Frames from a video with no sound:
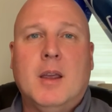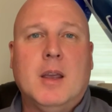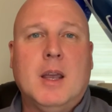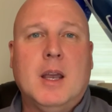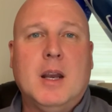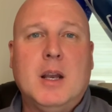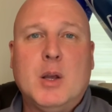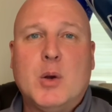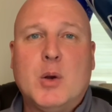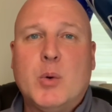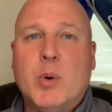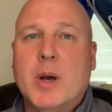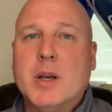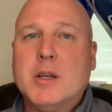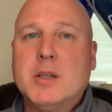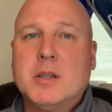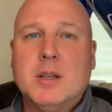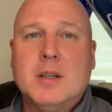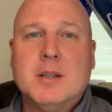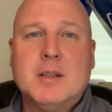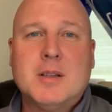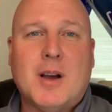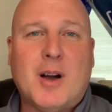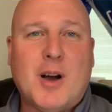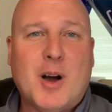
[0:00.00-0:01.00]
Any
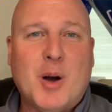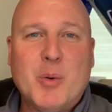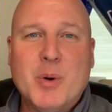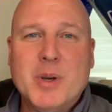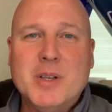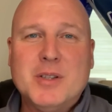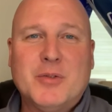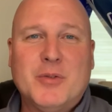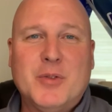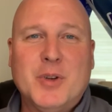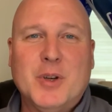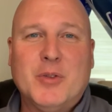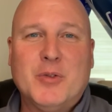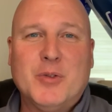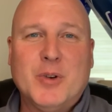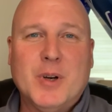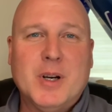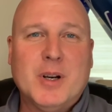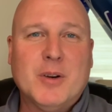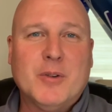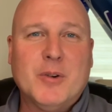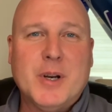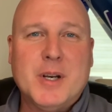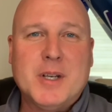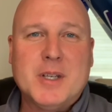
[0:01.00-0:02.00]
questions, always feel free
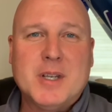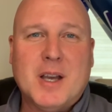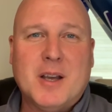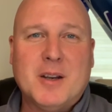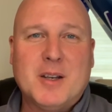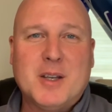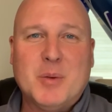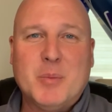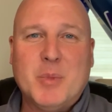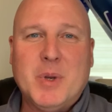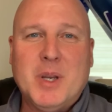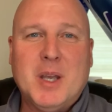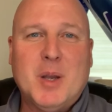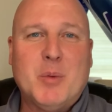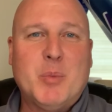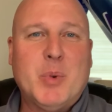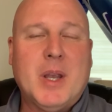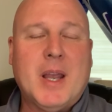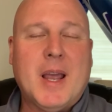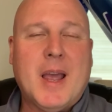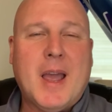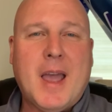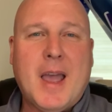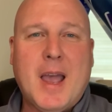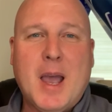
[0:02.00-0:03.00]
to reach out to me. I'd
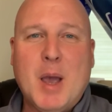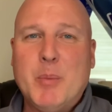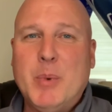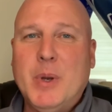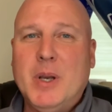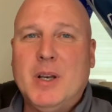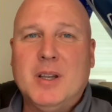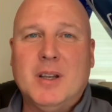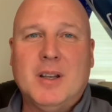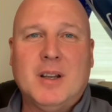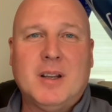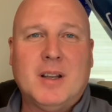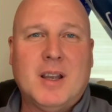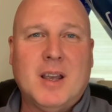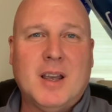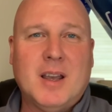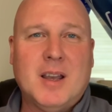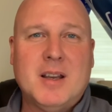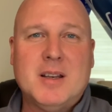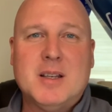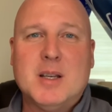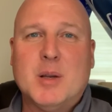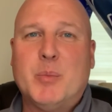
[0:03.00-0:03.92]
be happy to engage.